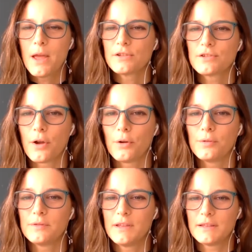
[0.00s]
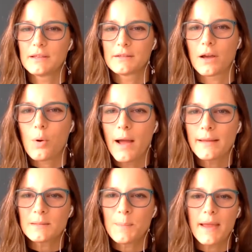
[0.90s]
So this is the
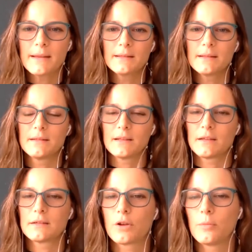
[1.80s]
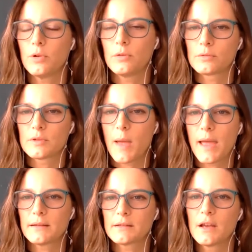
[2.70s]
quiet space, this is a communal
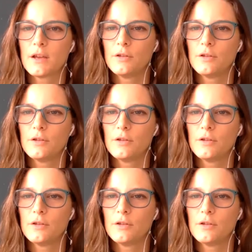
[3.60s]
space.